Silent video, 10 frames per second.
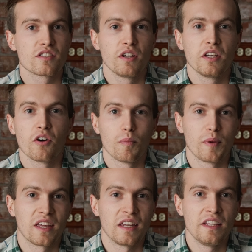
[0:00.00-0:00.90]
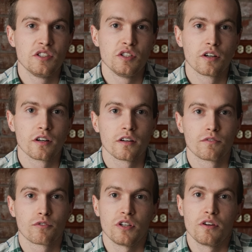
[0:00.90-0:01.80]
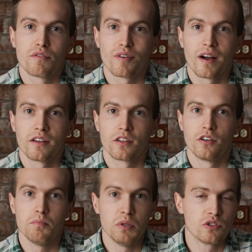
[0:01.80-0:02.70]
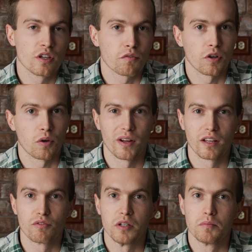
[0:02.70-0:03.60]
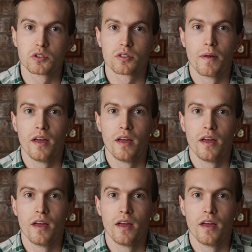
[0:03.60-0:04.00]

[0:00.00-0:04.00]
video will make it easier for you to find good music for your wedding films.